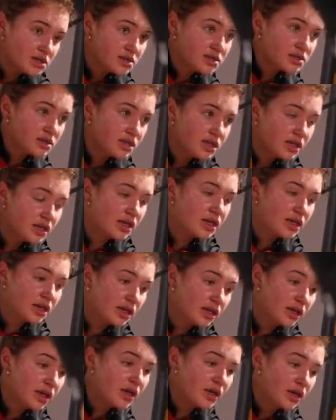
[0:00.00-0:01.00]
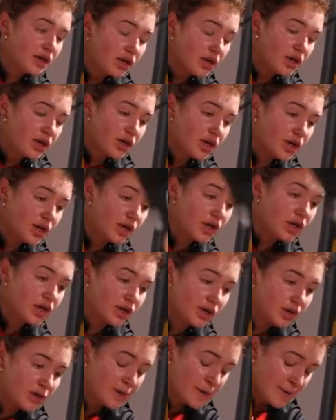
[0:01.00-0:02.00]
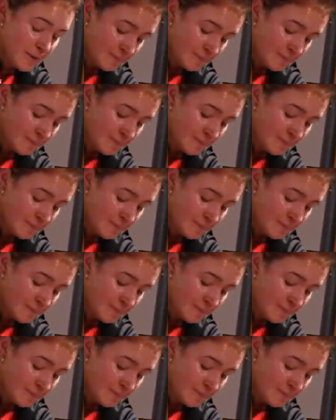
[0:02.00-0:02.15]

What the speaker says: 30 seconds. Come on